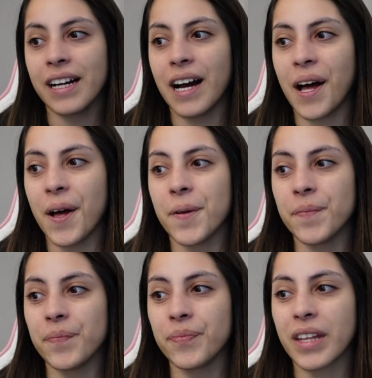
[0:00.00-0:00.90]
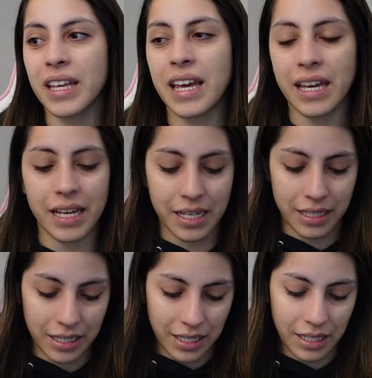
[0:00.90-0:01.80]
Um,
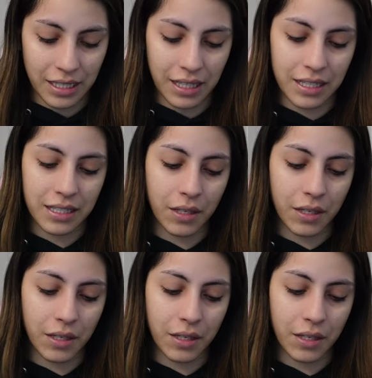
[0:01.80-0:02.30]
and let's